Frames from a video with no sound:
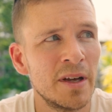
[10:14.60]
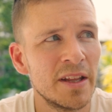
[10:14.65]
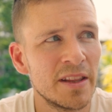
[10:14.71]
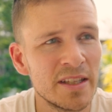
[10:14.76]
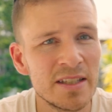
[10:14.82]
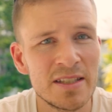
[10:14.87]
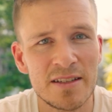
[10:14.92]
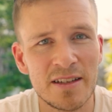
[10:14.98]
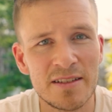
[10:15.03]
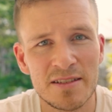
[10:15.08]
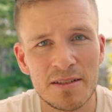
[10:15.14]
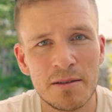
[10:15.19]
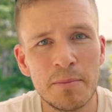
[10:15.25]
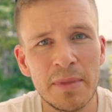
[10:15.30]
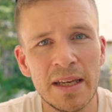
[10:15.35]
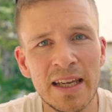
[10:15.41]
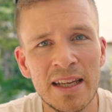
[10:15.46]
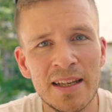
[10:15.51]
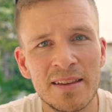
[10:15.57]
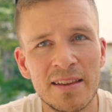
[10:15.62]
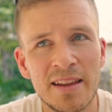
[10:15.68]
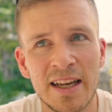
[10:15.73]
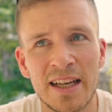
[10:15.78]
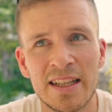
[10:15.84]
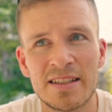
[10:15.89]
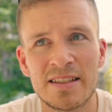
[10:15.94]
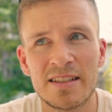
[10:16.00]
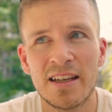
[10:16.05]
this doesn't mean
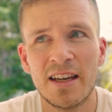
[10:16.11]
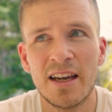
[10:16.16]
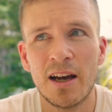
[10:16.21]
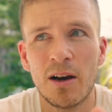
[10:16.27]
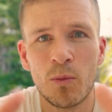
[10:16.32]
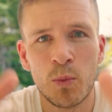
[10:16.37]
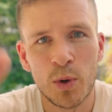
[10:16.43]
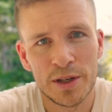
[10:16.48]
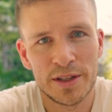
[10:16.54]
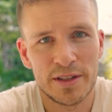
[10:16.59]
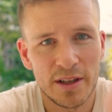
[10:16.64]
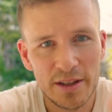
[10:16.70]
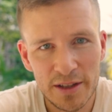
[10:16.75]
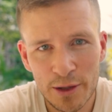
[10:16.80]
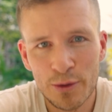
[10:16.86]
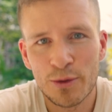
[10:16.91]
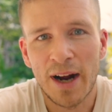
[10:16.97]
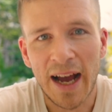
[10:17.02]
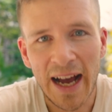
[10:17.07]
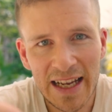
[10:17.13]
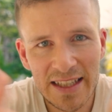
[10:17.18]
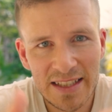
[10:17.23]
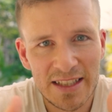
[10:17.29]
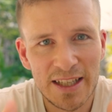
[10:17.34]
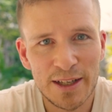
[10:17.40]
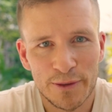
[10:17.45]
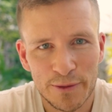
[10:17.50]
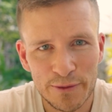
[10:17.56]
that what you're
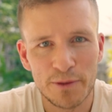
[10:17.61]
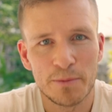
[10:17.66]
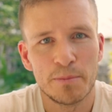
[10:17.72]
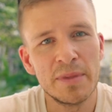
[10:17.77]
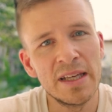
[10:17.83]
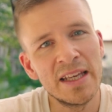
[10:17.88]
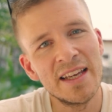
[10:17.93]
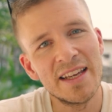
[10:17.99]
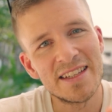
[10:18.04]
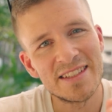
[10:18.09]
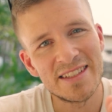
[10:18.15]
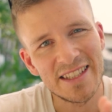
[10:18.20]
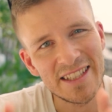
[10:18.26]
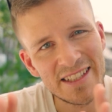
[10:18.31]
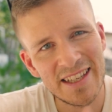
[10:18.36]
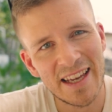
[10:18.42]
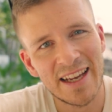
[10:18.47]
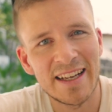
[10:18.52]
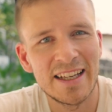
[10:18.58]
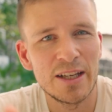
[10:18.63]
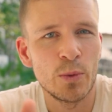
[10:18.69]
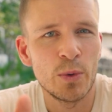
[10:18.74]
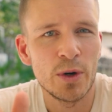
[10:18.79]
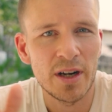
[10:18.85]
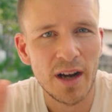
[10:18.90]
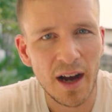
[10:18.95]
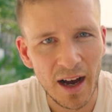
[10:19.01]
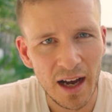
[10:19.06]
asking from me is exactly
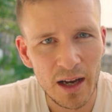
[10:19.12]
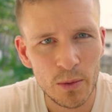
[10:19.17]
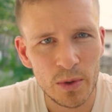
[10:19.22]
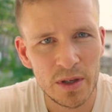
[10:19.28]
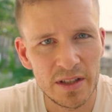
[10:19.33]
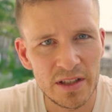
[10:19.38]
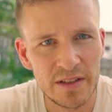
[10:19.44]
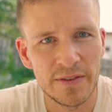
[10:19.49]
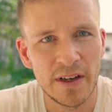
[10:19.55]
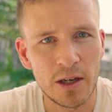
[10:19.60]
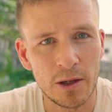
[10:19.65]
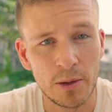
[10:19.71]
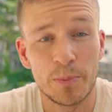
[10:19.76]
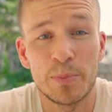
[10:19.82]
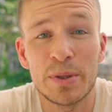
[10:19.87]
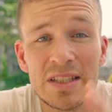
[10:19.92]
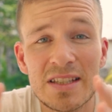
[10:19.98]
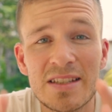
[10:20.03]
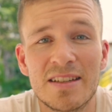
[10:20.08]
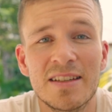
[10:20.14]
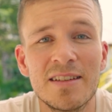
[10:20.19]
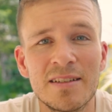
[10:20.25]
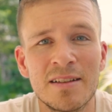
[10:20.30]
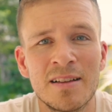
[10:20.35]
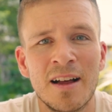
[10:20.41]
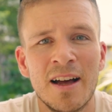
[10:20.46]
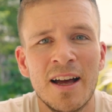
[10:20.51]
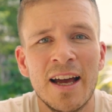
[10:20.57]
where I want to develop. But
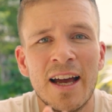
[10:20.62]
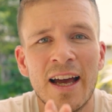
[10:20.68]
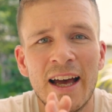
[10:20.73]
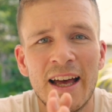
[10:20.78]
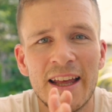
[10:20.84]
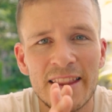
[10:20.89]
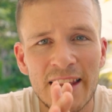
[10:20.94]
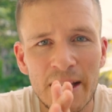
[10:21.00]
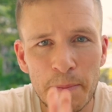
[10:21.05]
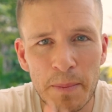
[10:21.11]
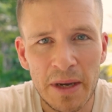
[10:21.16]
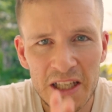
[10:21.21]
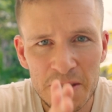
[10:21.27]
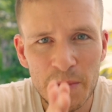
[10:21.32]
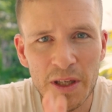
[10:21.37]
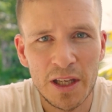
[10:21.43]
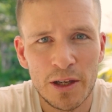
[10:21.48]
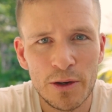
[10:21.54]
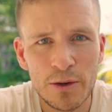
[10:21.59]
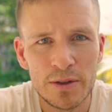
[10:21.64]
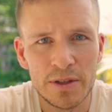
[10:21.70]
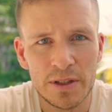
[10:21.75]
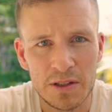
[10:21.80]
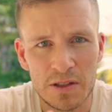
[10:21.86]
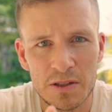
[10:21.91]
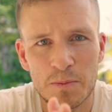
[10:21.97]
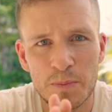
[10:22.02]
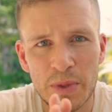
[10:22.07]
still, that makes me
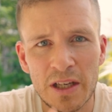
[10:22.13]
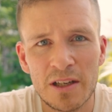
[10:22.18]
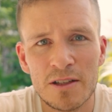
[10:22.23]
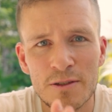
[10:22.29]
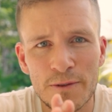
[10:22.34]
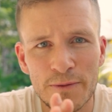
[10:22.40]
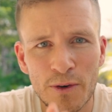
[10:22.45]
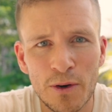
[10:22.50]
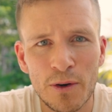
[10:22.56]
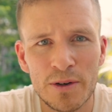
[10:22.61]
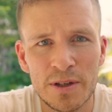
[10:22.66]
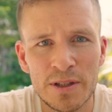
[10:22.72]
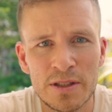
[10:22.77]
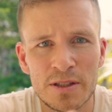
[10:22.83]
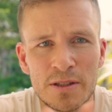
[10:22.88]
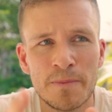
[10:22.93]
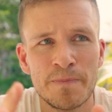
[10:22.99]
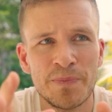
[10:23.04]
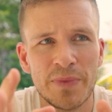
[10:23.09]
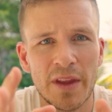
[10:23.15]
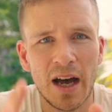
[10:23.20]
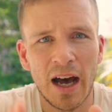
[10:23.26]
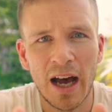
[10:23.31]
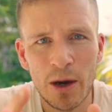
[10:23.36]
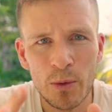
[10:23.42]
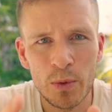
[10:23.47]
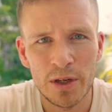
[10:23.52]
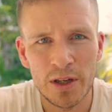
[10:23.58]
curious, because of course,
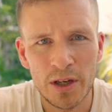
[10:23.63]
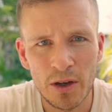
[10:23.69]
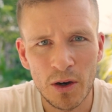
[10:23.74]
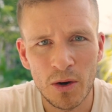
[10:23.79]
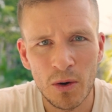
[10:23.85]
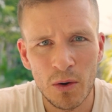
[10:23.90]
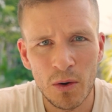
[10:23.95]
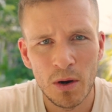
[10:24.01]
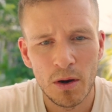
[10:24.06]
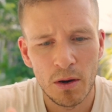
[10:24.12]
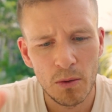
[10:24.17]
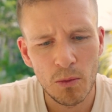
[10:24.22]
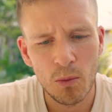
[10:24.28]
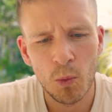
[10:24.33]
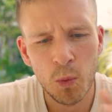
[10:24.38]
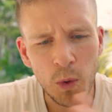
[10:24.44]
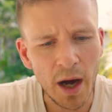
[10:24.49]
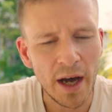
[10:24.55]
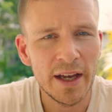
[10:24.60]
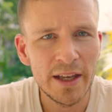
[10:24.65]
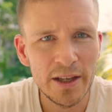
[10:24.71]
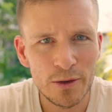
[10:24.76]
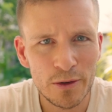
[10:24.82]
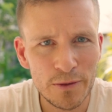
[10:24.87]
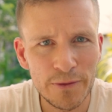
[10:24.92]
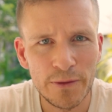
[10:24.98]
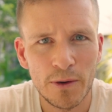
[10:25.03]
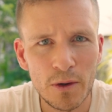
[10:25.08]
I want to know why
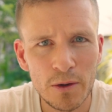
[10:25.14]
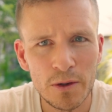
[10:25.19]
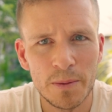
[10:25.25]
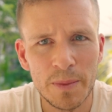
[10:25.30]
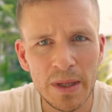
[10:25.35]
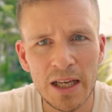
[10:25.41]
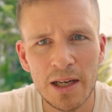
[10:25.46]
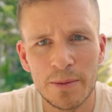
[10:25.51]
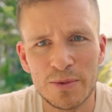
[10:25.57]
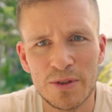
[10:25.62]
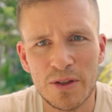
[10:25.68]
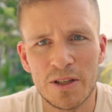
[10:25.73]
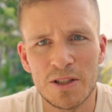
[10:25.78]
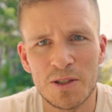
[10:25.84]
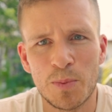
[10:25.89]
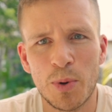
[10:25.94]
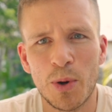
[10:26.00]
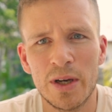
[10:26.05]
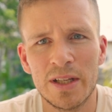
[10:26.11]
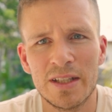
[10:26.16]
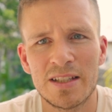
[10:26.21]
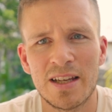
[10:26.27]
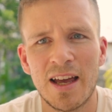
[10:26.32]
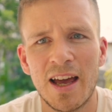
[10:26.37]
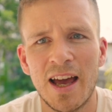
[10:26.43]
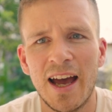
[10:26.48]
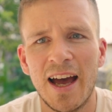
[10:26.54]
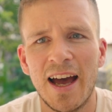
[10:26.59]
you're following me up to this point,
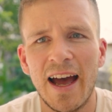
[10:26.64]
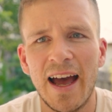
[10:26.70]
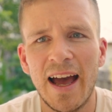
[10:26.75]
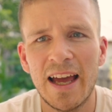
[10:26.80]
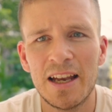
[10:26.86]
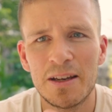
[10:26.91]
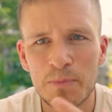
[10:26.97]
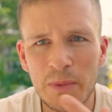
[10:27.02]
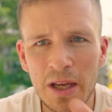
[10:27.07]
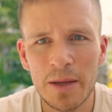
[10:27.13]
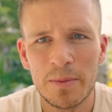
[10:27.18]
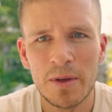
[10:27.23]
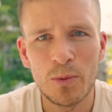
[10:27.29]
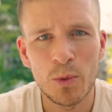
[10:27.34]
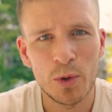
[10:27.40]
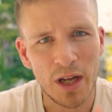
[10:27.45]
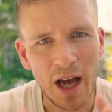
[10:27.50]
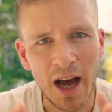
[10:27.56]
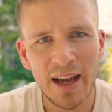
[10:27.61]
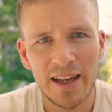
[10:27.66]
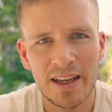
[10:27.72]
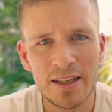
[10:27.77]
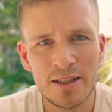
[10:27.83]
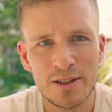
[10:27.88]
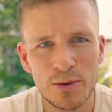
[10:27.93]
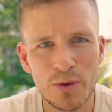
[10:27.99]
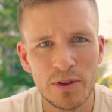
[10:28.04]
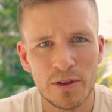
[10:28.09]
and maybe what I
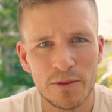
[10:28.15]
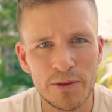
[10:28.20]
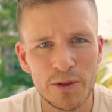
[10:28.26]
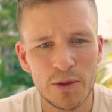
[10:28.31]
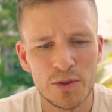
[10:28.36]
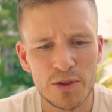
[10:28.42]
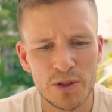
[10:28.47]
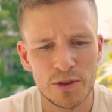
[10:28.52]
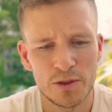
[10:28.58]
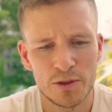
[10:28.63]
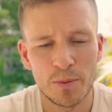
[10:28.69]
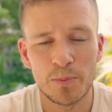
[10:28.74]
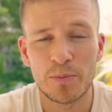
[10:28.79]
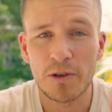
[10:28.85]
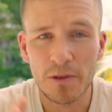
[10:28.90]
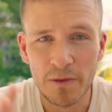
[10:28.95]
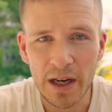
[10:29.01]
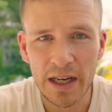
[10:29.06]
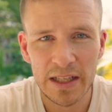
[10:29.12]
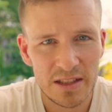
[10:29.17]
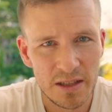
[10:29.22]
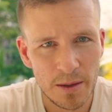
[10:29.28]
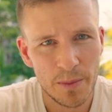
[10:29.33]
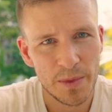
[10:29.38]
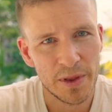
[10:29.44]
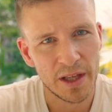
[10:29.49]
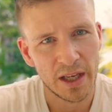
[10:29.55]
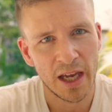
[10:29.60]
can do in the future to provide
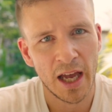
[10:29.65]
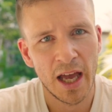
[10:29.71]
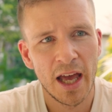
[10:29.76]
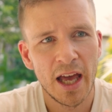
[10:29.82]
something